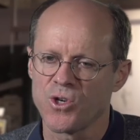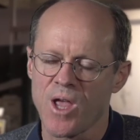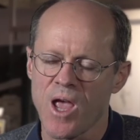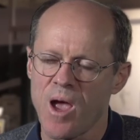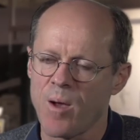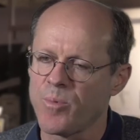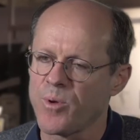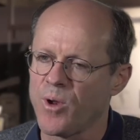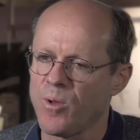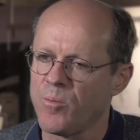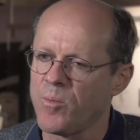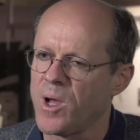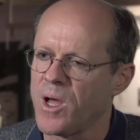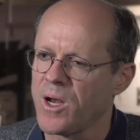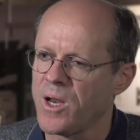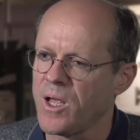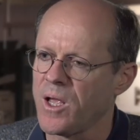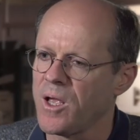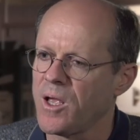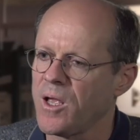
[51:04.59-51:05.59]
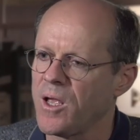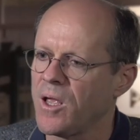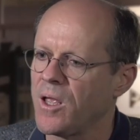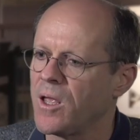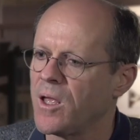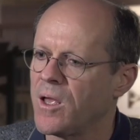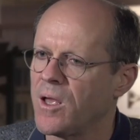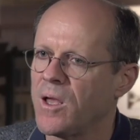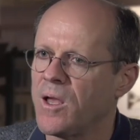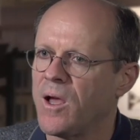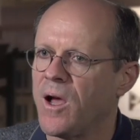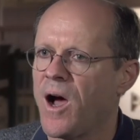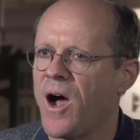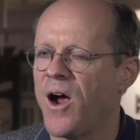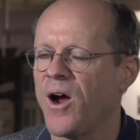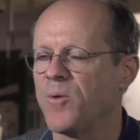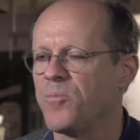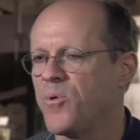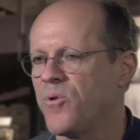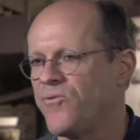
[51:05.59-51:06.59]
capital money,
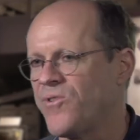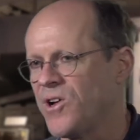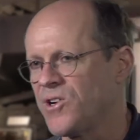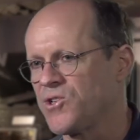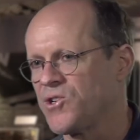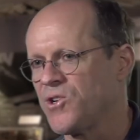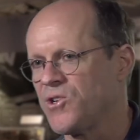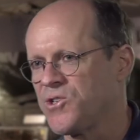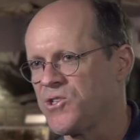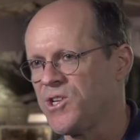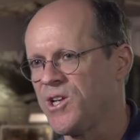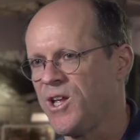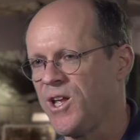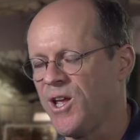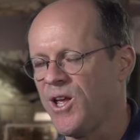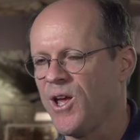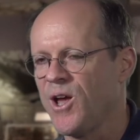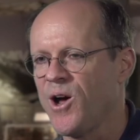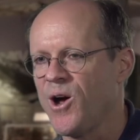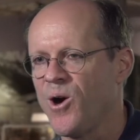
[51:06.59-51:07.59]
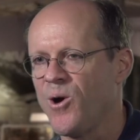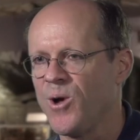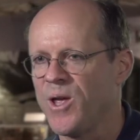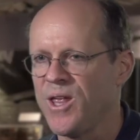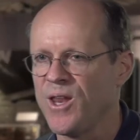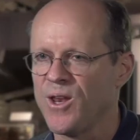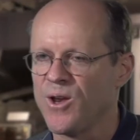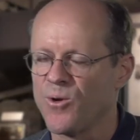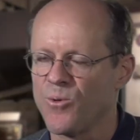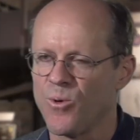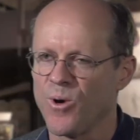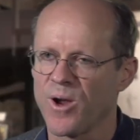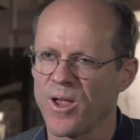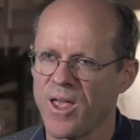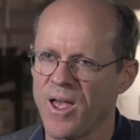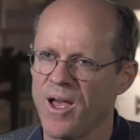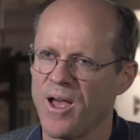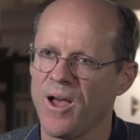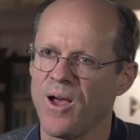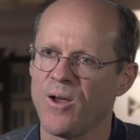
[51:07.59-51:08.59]
hired a professional CEO. He didn't work
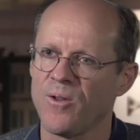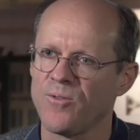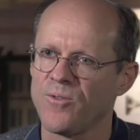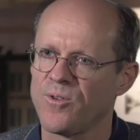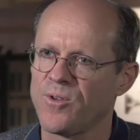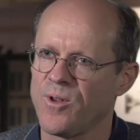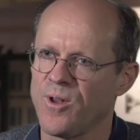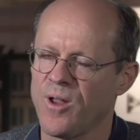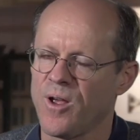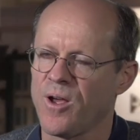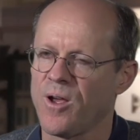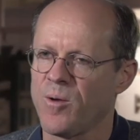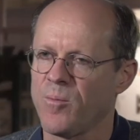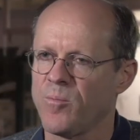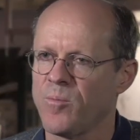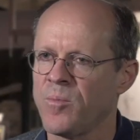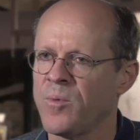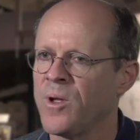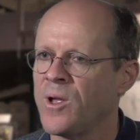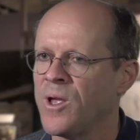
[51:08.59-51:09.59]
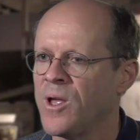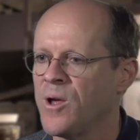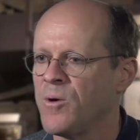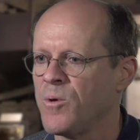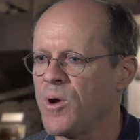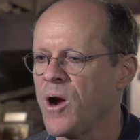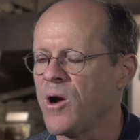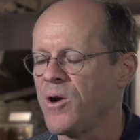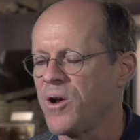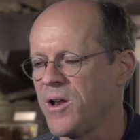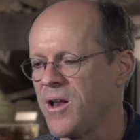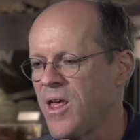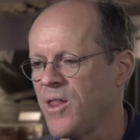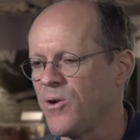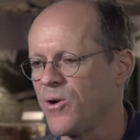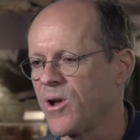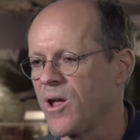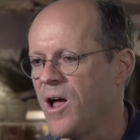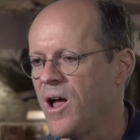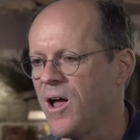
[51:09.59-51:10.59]
out. We hired
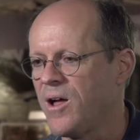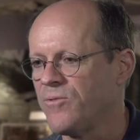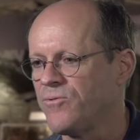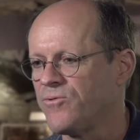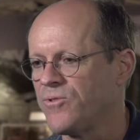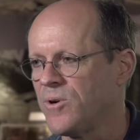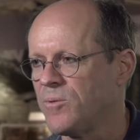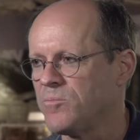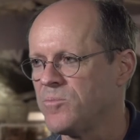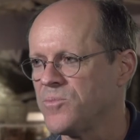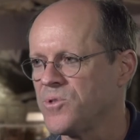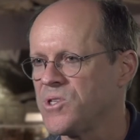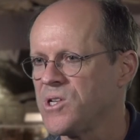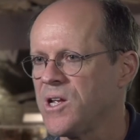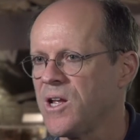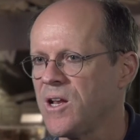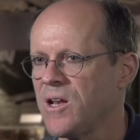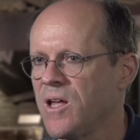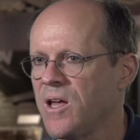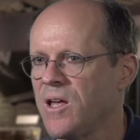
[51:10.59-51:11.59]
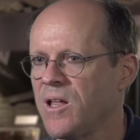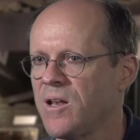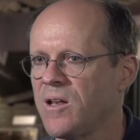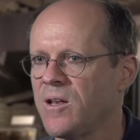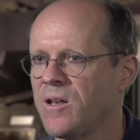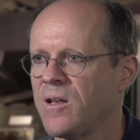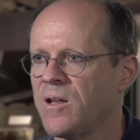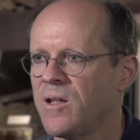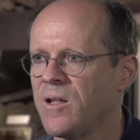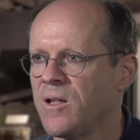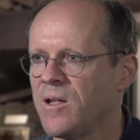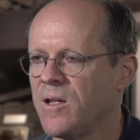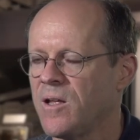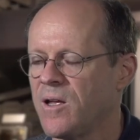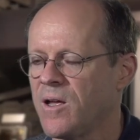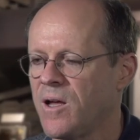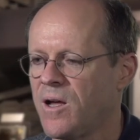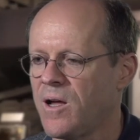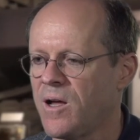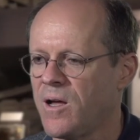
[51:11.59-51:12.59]
another guy from CNN,
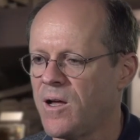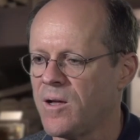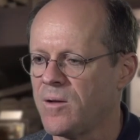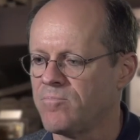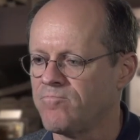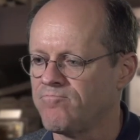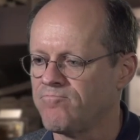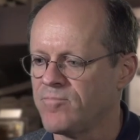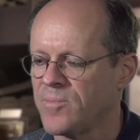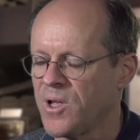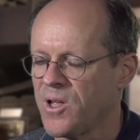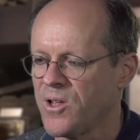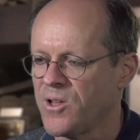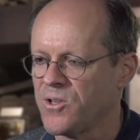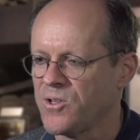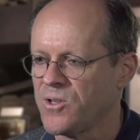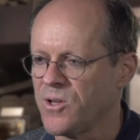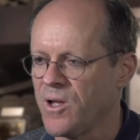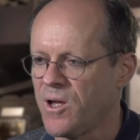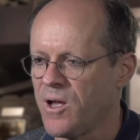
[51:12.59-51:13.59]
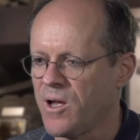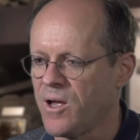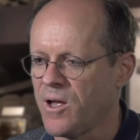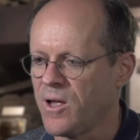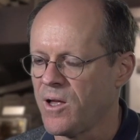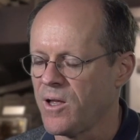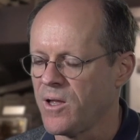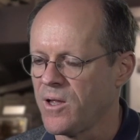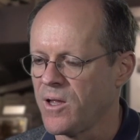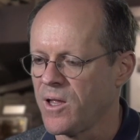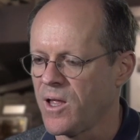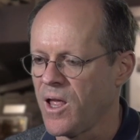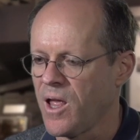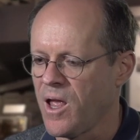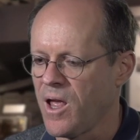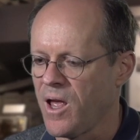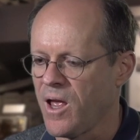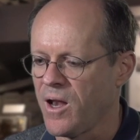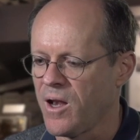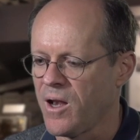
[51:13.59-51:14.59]
and
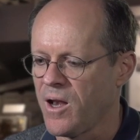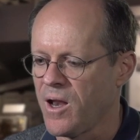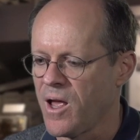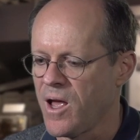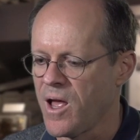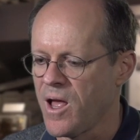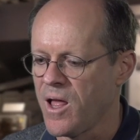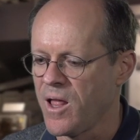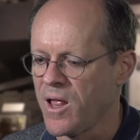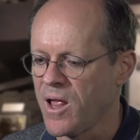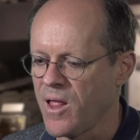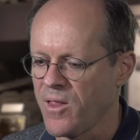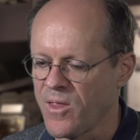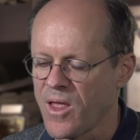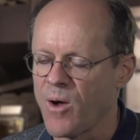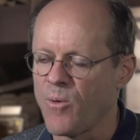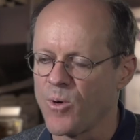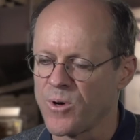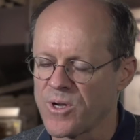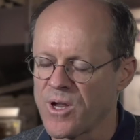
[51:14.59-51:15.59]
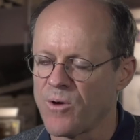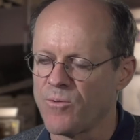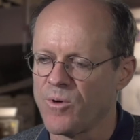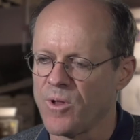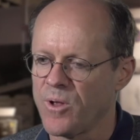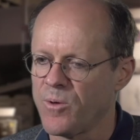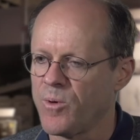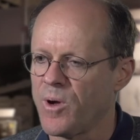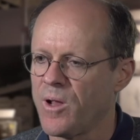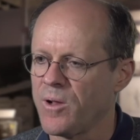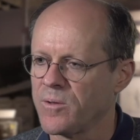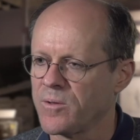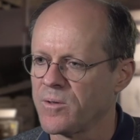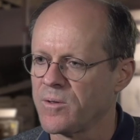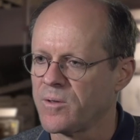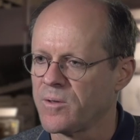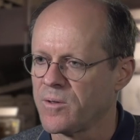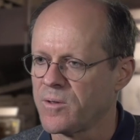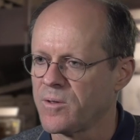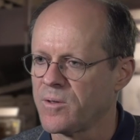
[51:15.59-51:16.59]
that worked out really well.
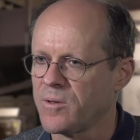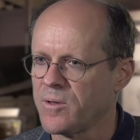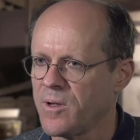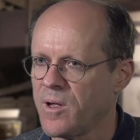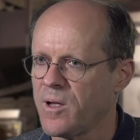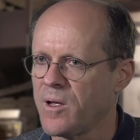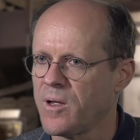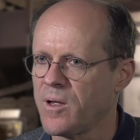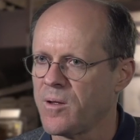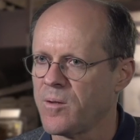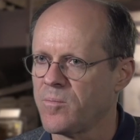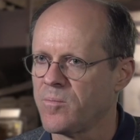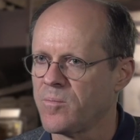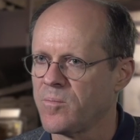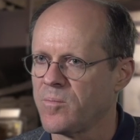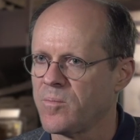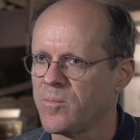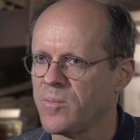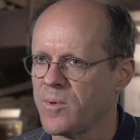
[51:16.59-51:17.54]
And